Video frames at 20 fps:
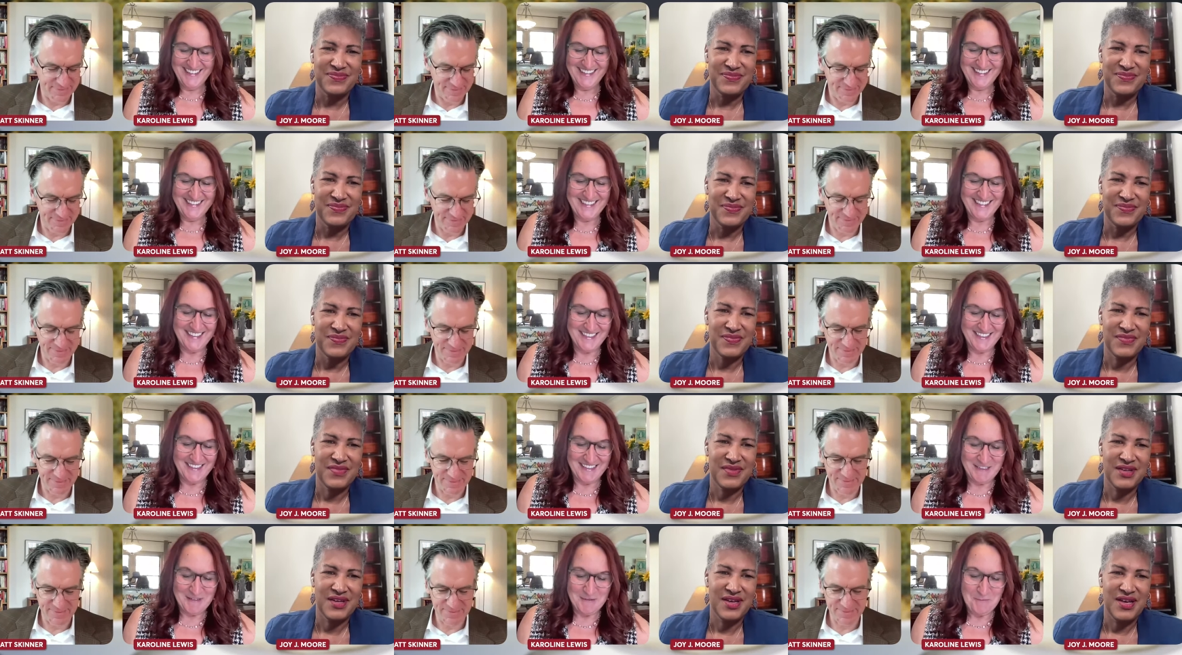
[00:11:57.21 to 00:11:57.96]

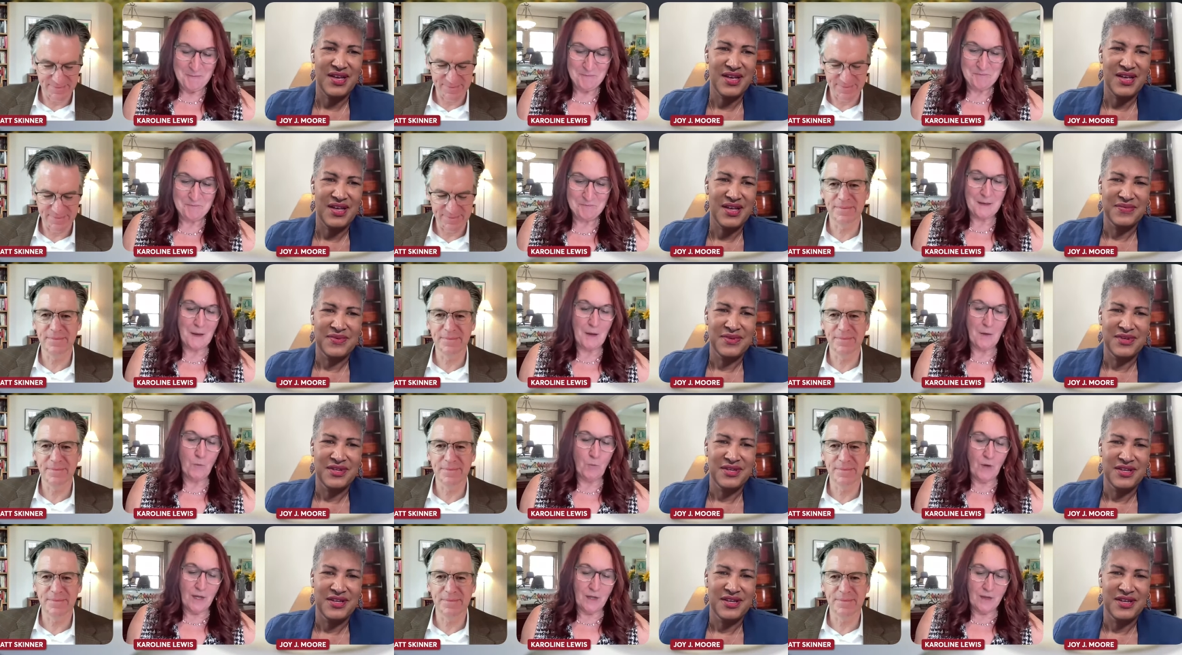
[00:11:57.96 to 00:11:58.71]
Speaker 1: Yeah.
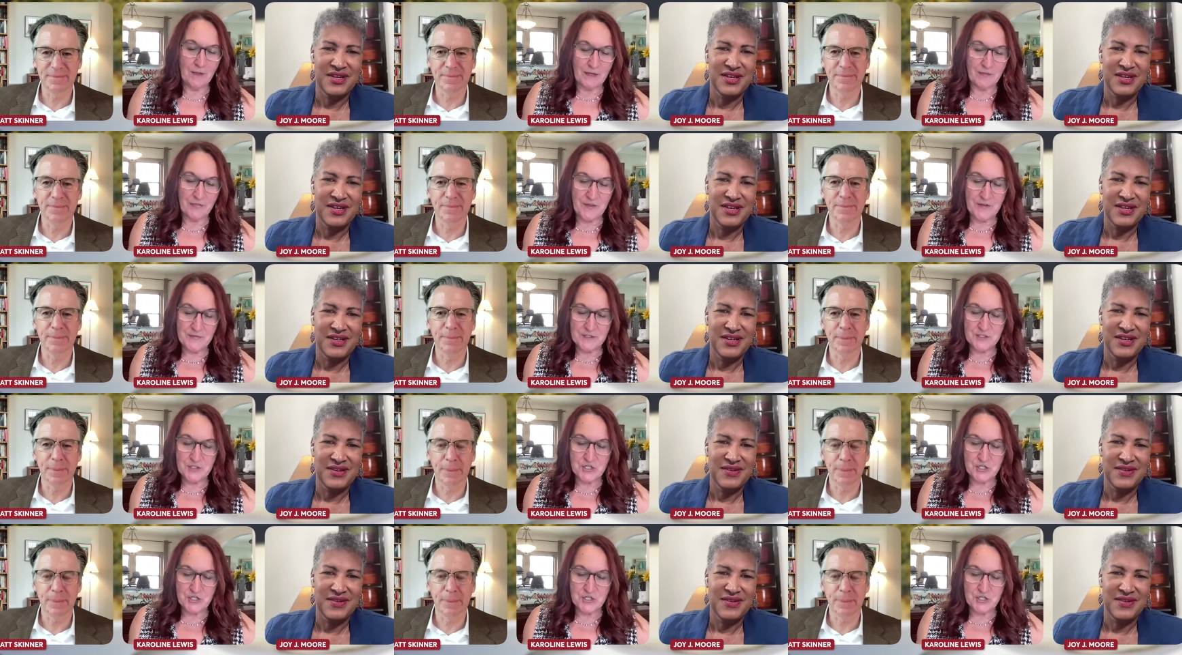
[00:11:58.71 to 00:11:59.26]
Well, I think the